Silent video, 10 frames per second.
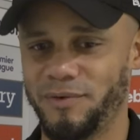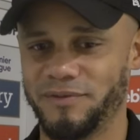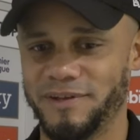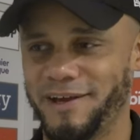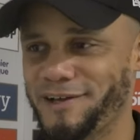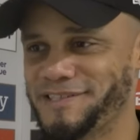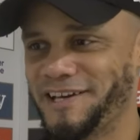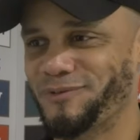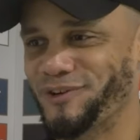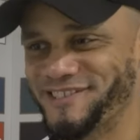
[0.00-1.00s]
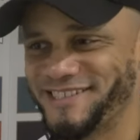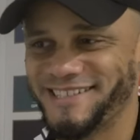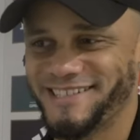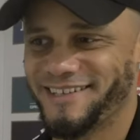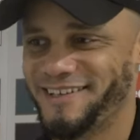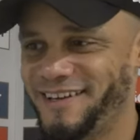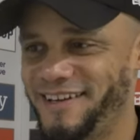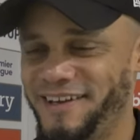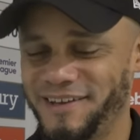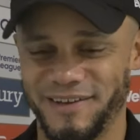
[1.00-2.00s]
whether the outside world sees it.
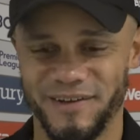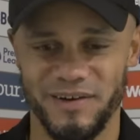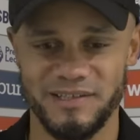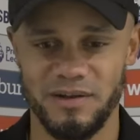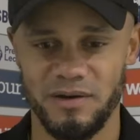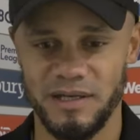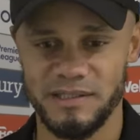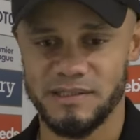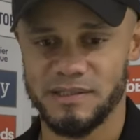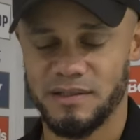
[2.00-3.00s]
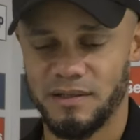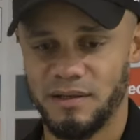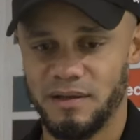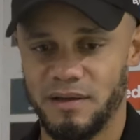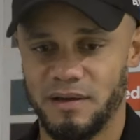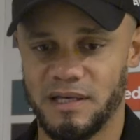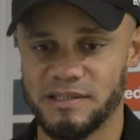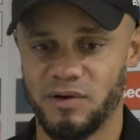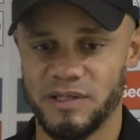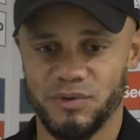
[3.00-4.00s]
You know, as long as, as
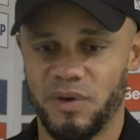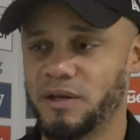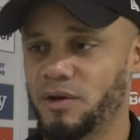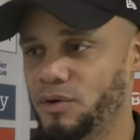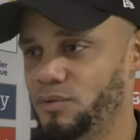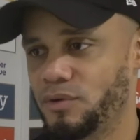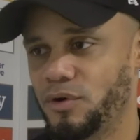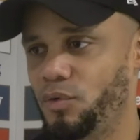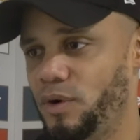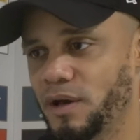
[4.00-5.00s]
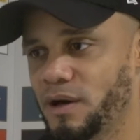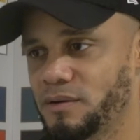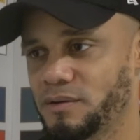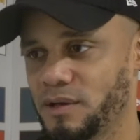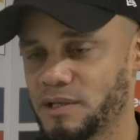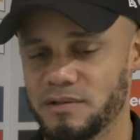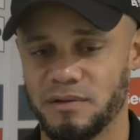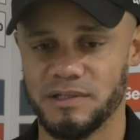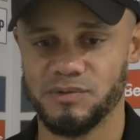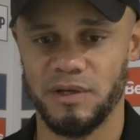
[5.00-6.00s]
long as we know who we are, as
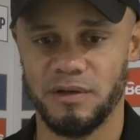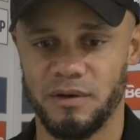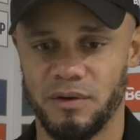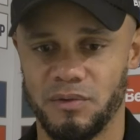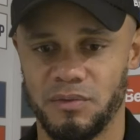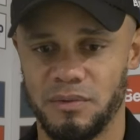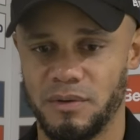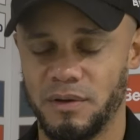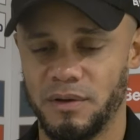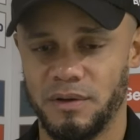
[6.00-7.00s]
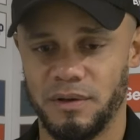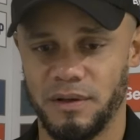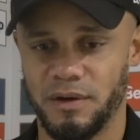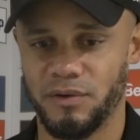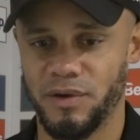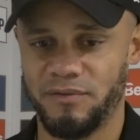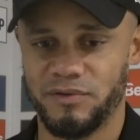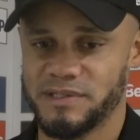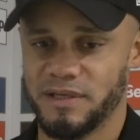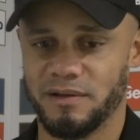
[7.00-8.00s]
long as we know, you know,
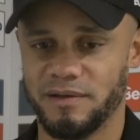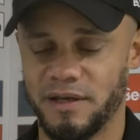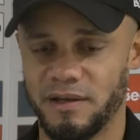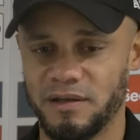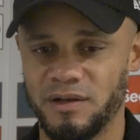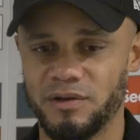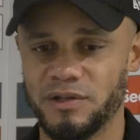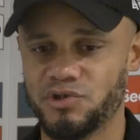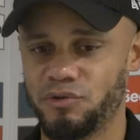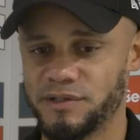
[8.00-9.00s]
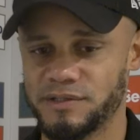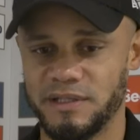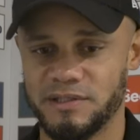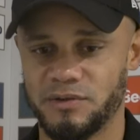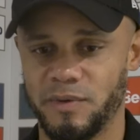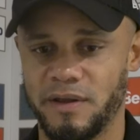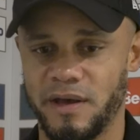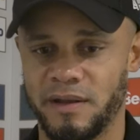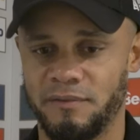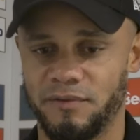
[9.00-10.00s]
every single day that you know the trust needs to be
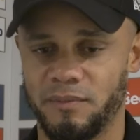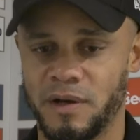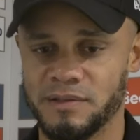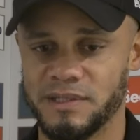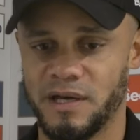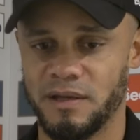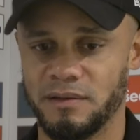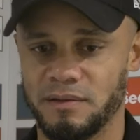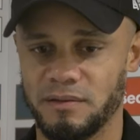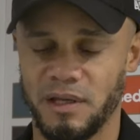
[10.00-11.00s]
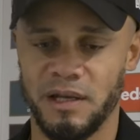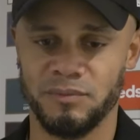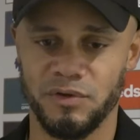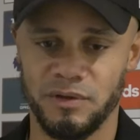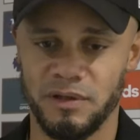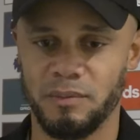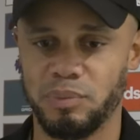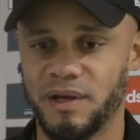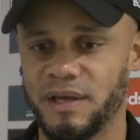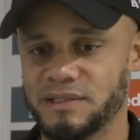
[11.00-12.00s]
there up from our side, and I'm talking the
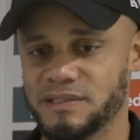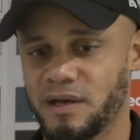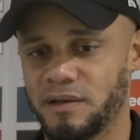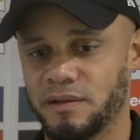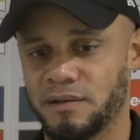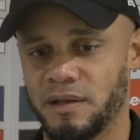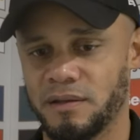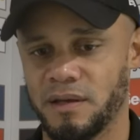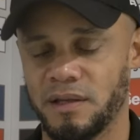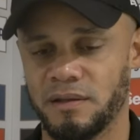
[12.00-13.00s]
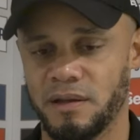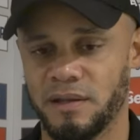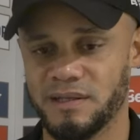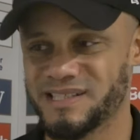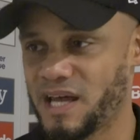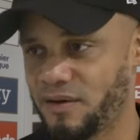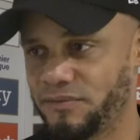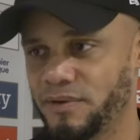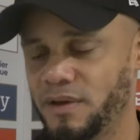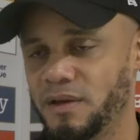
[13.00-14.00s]
playing side and and and, and the staff,